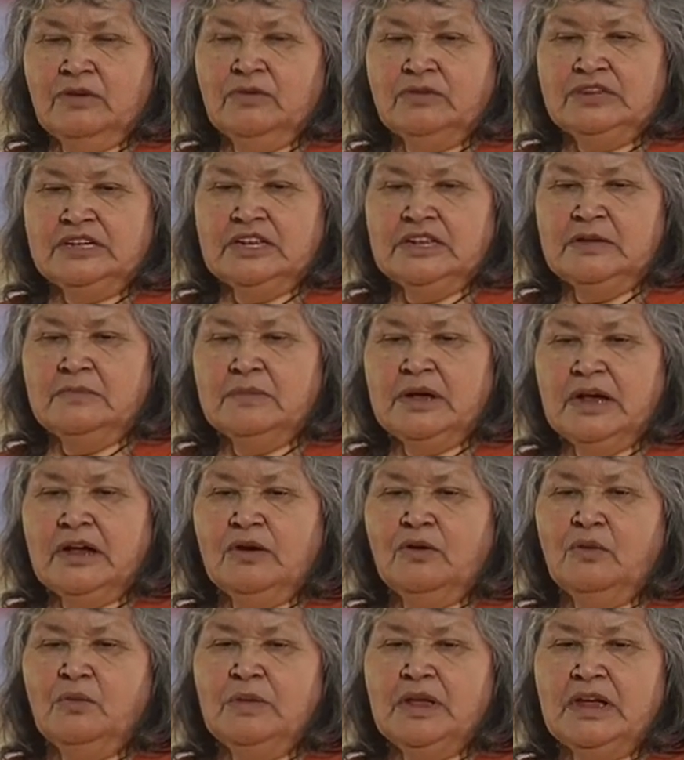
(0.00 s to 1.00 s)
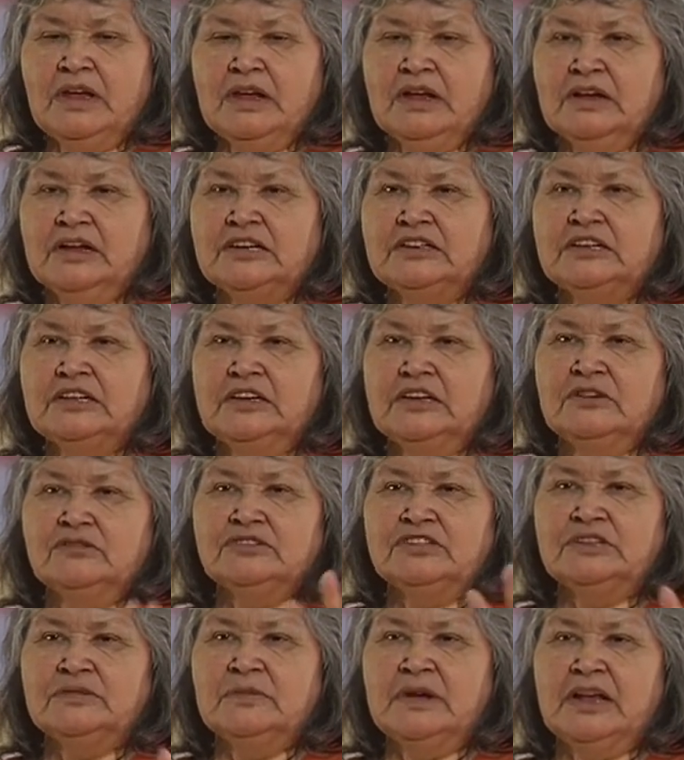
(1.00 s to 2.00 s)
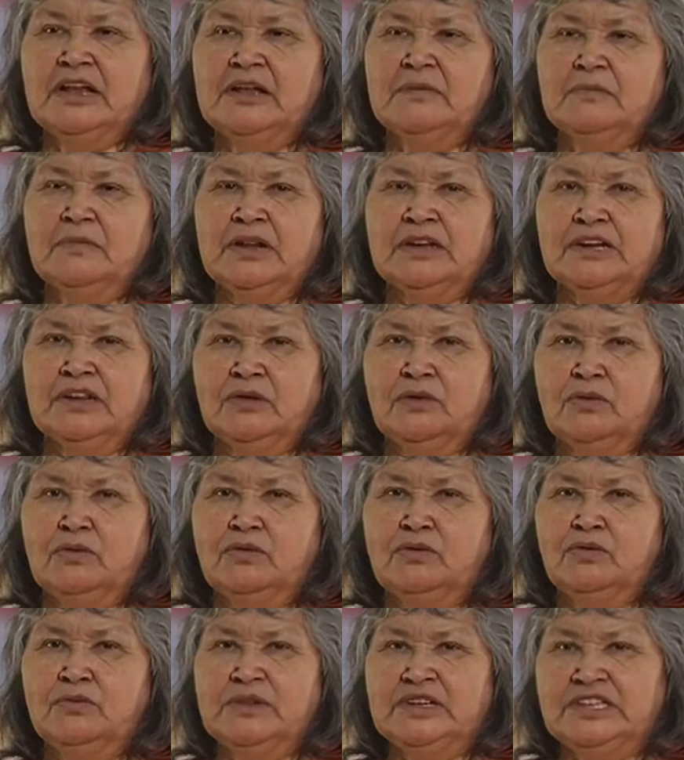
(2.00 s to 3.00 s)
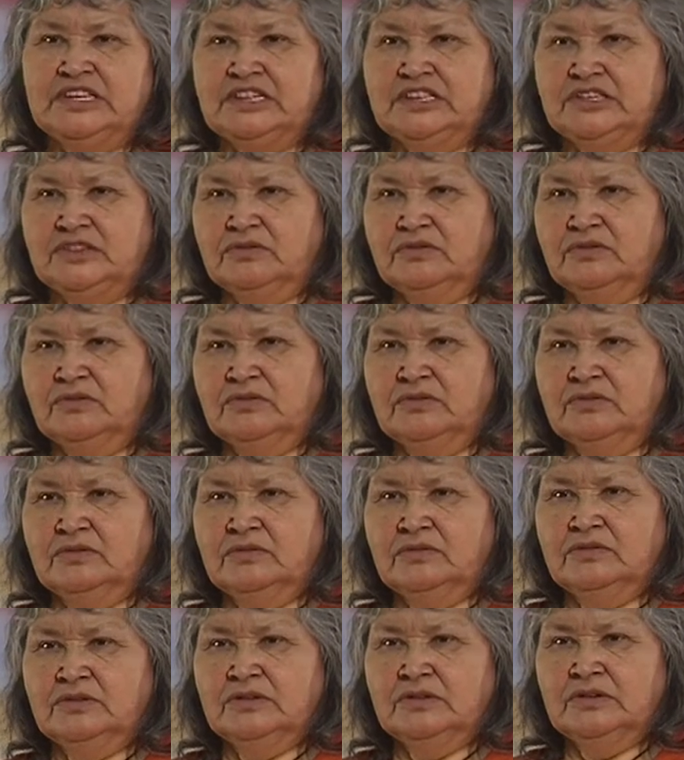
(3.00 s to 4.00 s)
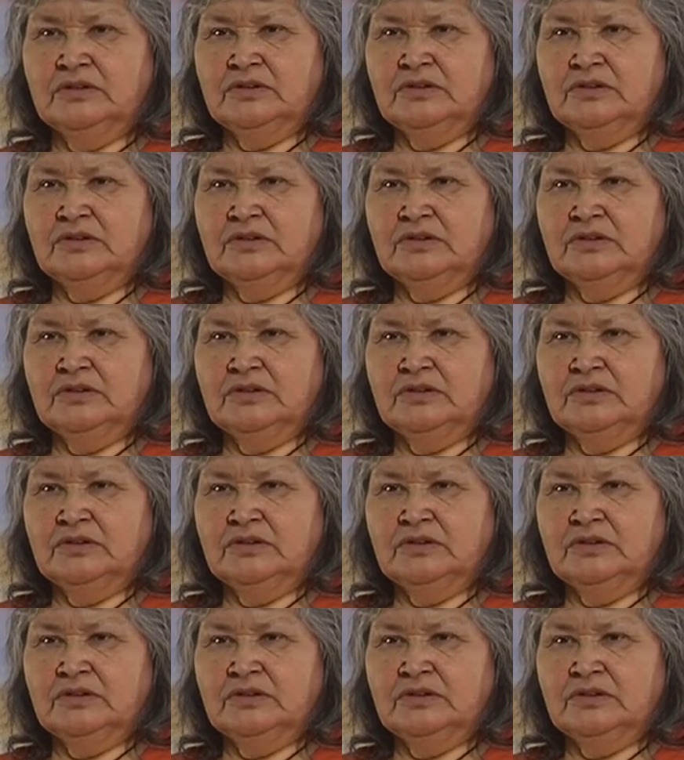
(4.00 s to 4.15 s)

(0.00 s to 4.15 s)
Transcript: In those days, all the men did not have boats as they do today.